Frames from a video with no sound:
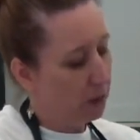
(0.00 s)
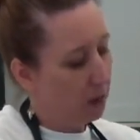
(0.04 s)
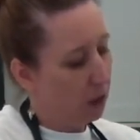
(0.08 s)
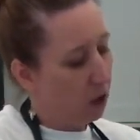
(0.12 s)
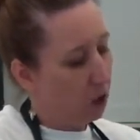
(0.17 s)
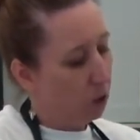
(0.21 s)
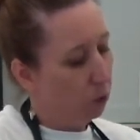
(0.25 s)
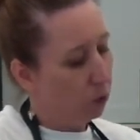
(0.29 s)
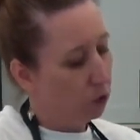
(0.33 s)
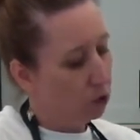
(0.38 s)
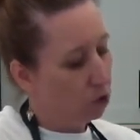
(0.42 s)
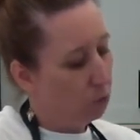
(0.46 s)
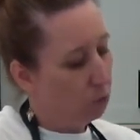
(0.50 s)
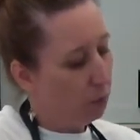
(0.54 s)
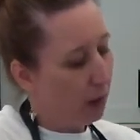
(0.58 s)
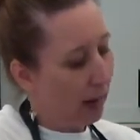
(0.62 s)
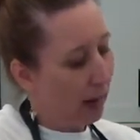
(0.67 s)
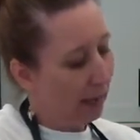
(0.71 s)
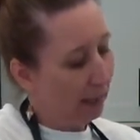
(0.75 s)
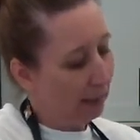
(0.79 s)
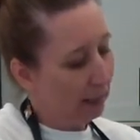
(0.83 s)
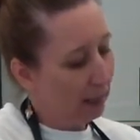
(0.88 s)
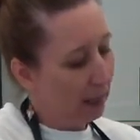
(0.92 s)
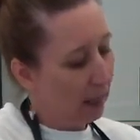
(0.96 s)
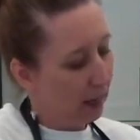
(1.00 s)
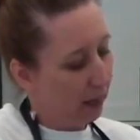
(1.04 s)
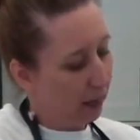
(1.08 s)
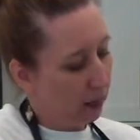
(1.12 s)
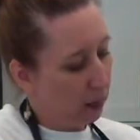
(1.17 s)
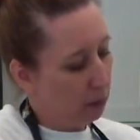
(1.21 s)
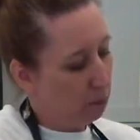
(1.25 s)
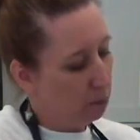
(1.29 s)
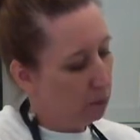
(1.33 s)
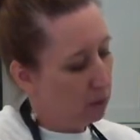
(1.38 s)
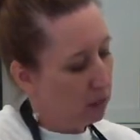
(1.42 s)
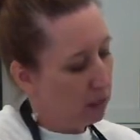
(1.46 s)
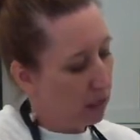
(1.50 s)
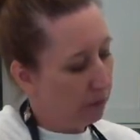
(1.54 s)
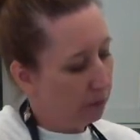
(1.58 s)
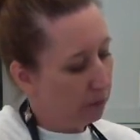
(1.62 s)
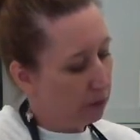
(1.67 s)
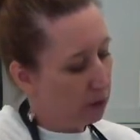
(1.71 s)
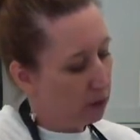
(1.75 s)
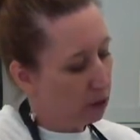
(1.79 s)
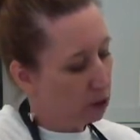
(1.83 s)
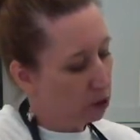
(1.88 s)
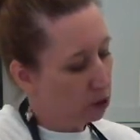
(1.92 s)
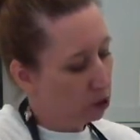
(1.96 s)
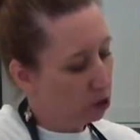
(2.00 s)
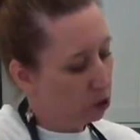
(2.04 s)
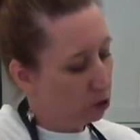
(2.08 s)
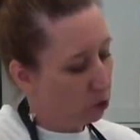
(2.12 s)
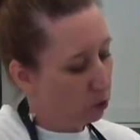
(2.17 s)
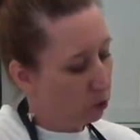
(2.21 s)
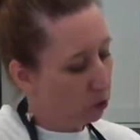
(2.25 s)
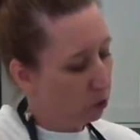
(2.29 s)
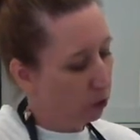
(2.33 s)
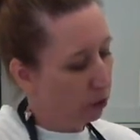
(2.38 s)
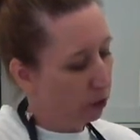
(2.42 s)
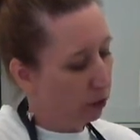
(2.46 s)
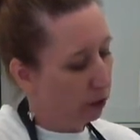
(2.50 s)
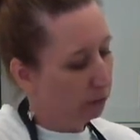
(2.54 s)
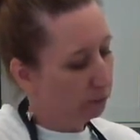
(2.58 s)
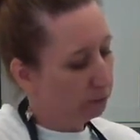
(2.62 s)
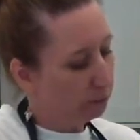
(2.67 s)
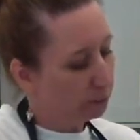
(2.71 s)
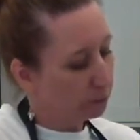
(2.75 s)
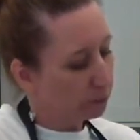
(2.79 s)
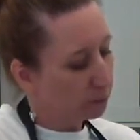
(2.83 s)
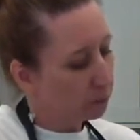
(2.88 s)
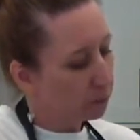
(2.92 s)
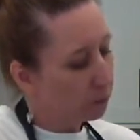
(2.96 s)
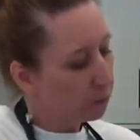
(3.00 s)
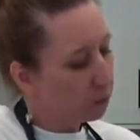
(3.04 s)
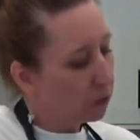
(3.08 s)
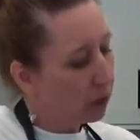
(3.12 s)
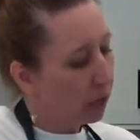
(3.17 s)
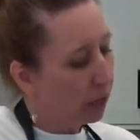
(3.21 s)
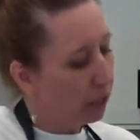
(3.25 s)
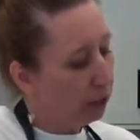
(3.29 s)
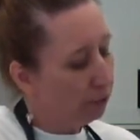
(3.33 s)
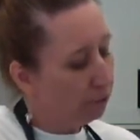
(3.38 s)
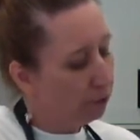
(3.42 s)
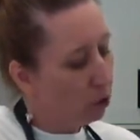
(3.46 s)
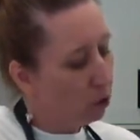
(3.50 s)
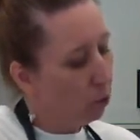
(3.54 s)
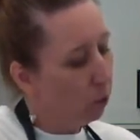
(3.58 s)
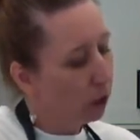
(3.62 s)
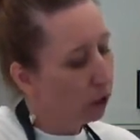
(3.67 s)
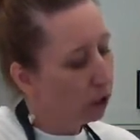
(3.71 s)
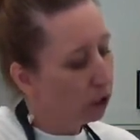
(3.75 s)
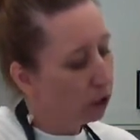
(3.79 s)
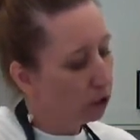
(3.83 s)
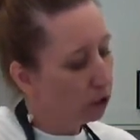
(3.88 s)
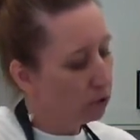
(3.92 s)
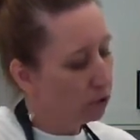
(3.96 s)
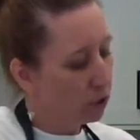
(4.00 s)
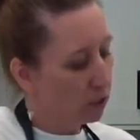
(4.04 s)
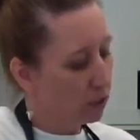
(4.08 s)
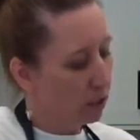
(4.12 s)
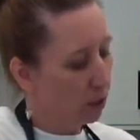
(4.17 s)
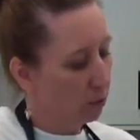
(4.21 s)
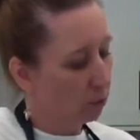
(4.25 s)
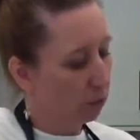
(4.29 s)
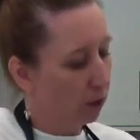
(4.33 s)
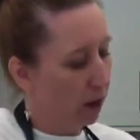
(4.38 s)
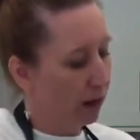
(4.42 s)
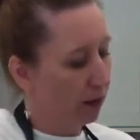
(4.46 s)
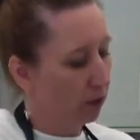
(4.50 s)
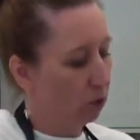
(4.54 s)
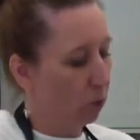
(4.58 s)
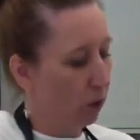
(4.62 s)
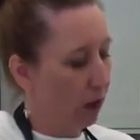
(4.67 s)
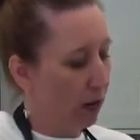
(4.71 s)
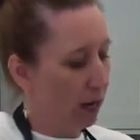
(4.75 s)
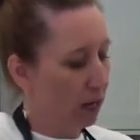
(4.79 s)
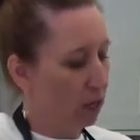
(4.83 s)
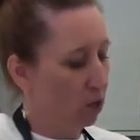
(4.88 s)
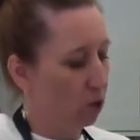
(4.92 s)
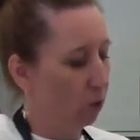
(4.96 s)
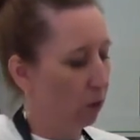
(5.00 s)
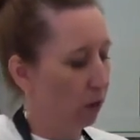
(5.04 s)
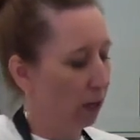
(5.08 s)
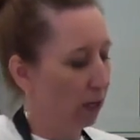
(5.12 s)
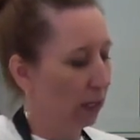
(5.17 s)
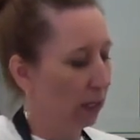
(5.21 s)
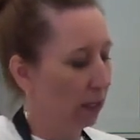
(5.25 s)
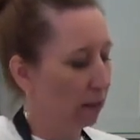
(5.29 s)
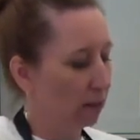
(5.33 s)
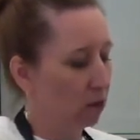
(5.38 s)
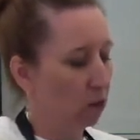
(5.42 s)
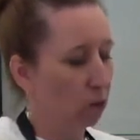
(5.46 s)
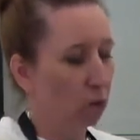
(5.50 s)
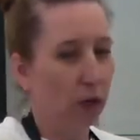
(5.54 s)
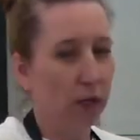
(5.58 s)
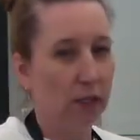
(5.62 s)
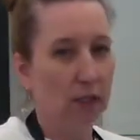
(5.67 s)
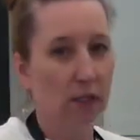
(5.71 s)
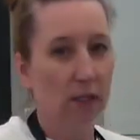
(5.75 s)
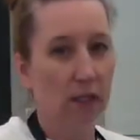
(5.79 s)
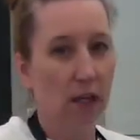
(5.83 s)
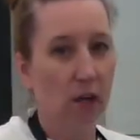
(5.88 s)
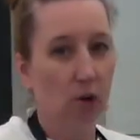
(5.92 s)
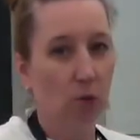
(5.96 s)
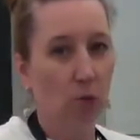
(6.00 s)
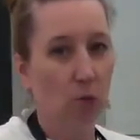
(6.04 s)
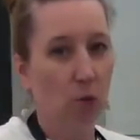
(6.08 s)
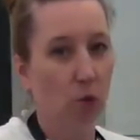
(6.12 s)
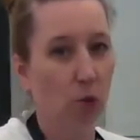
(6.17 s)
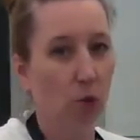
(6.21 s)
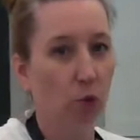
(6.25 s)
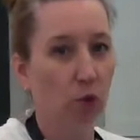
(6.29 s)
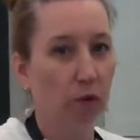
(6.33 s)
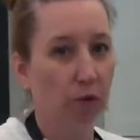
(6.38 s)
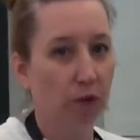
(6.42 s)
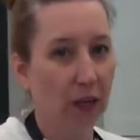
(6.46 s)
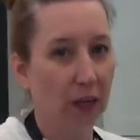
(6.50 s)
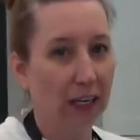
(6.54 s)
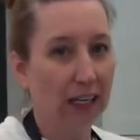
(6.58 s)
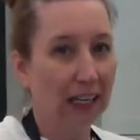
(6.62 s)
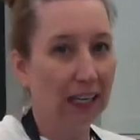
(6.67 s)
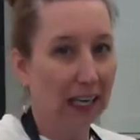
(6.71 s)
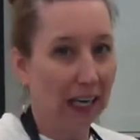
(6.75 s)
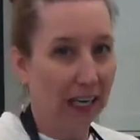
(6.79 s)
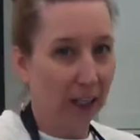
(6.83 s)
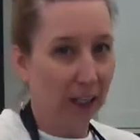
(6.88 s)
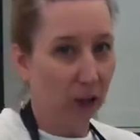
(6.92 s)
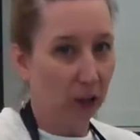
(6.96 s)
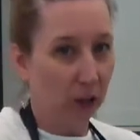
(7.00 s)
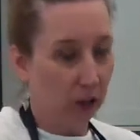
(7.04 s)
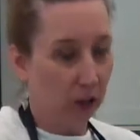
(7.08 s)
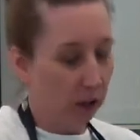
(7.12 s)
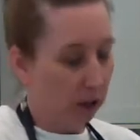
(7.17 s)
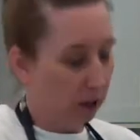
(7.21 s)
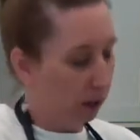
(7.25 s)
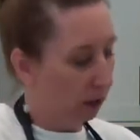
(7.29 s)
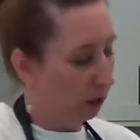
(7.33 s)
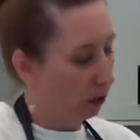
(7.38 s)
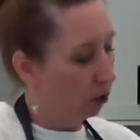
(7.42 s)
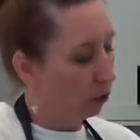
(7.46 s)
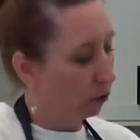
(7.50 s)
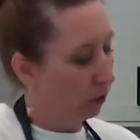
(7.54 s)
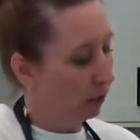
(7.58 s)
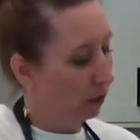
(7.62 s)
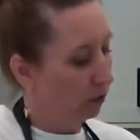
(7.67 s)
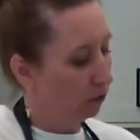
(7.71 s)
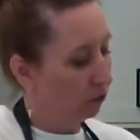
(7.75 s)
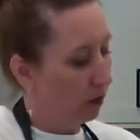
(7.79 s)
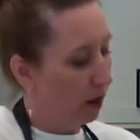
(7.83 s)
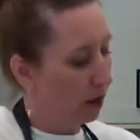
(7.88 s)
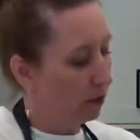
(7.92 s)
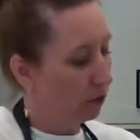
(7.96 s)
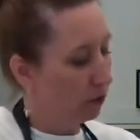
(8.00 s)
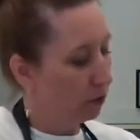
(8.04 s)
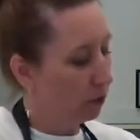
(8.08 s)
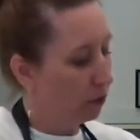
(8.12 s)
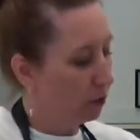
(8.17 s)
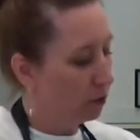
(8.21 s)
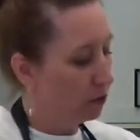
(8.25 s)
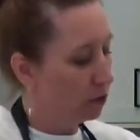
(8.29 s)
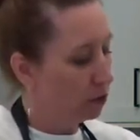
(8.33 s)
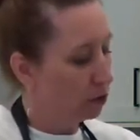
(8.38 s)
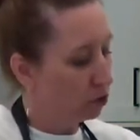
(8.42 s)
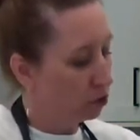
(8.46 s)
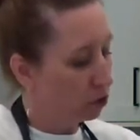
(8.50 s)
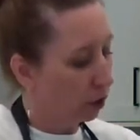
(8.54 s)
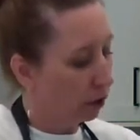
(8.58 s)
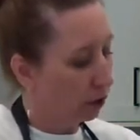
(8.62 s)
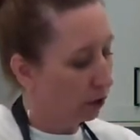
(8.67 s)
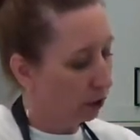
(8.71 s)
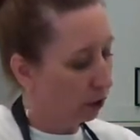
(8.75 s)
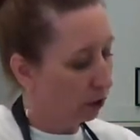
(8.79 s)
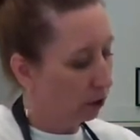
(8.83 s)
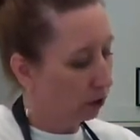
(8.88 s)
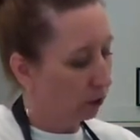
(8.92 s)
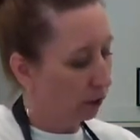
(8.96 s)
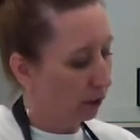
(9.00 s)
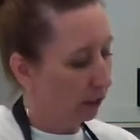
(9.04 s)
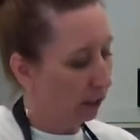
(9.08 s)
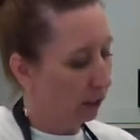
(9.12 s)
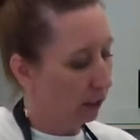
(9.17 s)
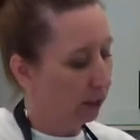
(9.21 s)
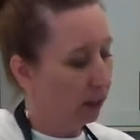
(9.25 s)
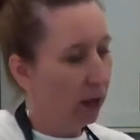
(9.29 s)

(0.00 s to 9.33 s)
When you buy limes at the store, and if you want to use them right away, you want to get the ones that are more of the lighter looking green rather than the dark green.